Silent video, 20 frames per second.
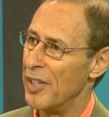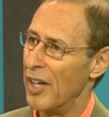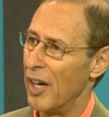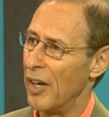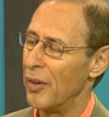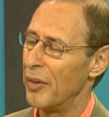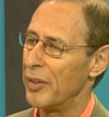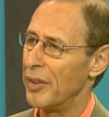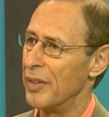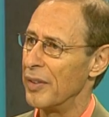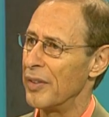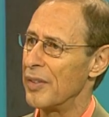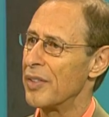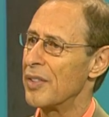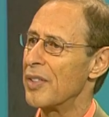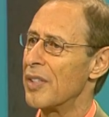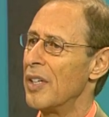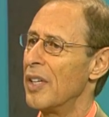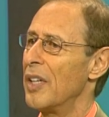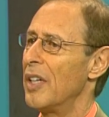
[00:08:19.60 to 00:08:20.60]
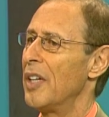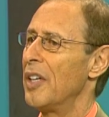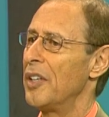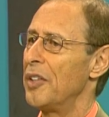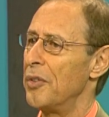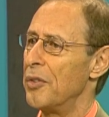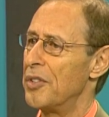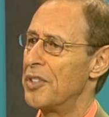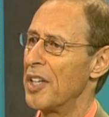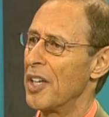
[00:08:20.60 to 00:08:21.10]
now is
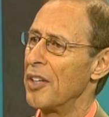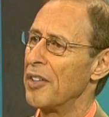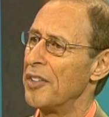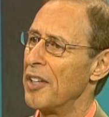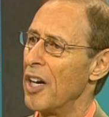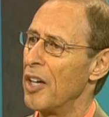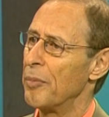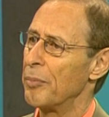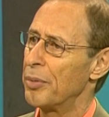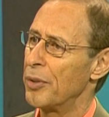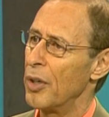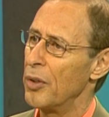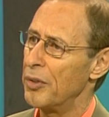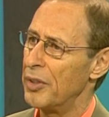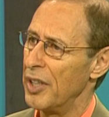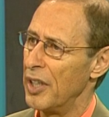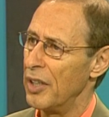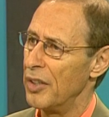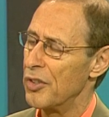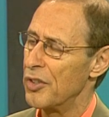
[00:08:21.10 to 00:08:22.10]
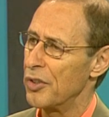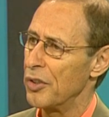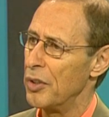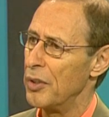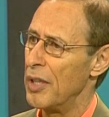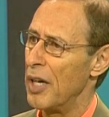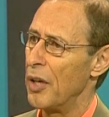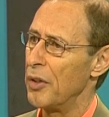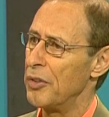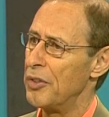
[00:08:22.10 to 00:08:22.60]
you tear down protein, so you
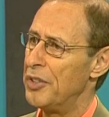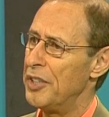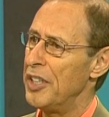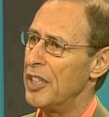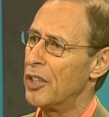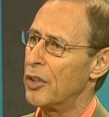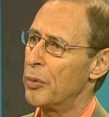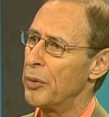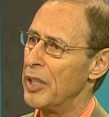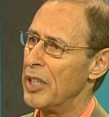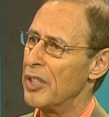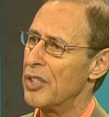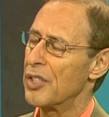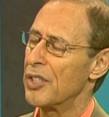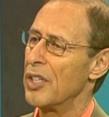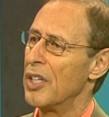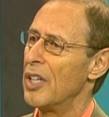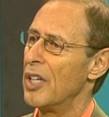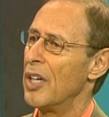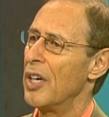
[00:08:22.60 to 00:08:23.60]
now decrease